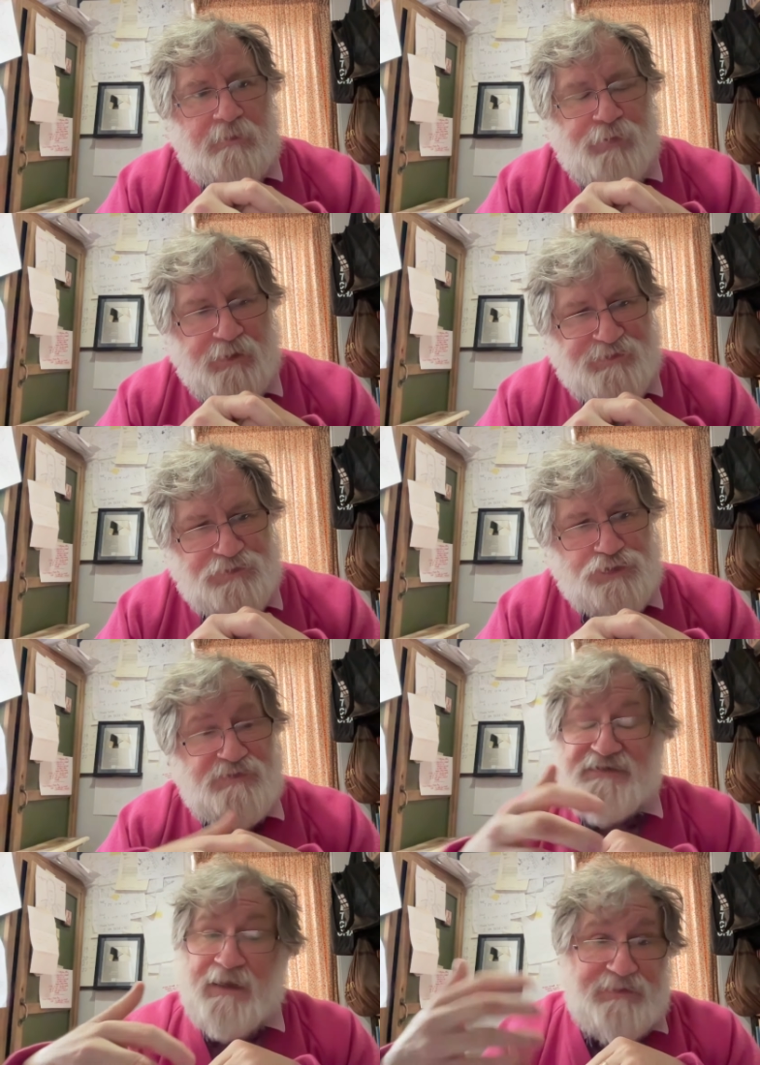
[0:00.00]

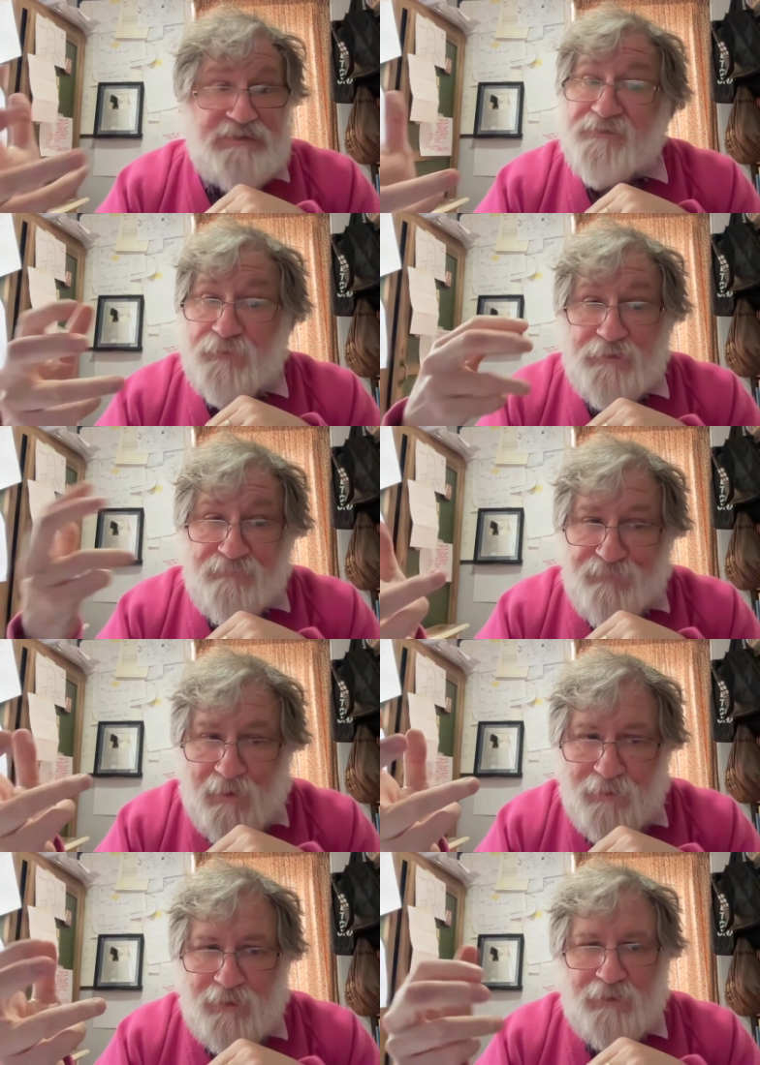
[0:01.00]
politicians and interviewing
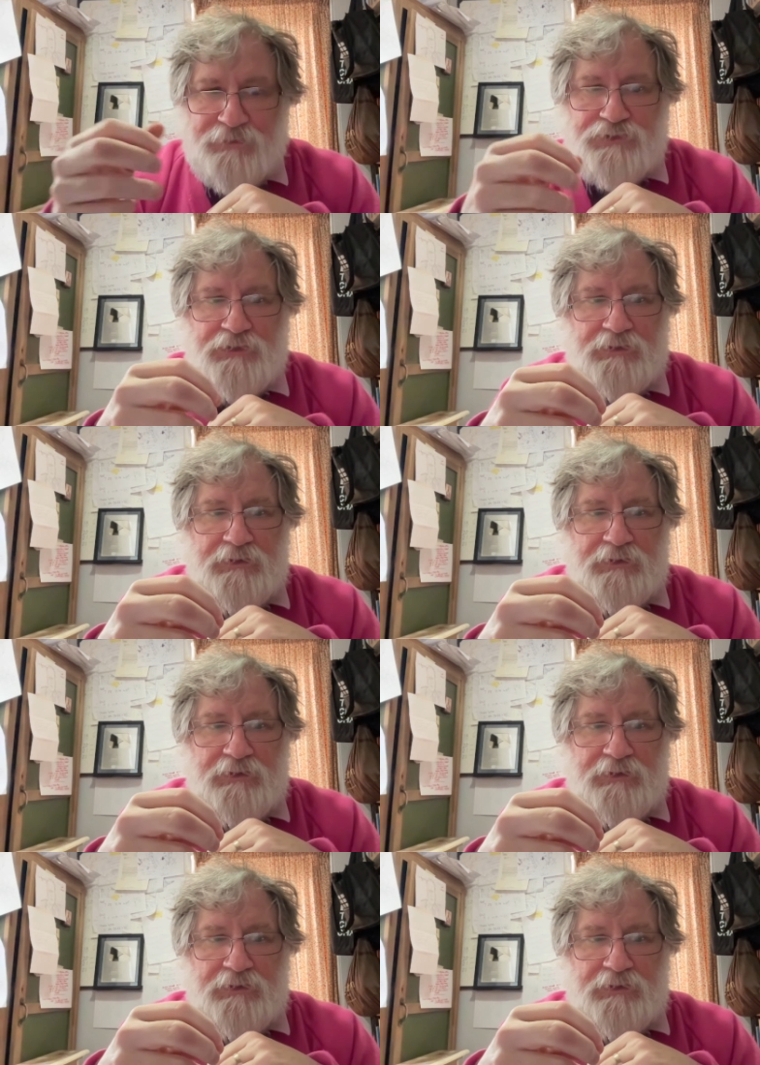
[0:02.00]
Farage,